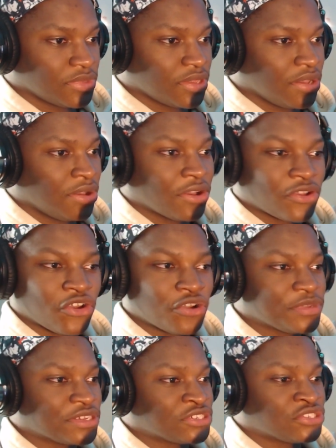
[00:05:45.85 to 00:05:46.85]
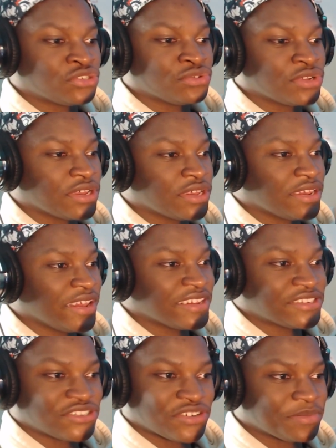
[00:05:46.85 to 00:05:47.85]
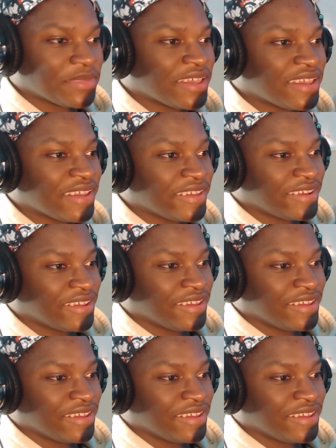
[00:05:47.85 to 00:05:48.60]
Oh, Kobe is too good natured, man.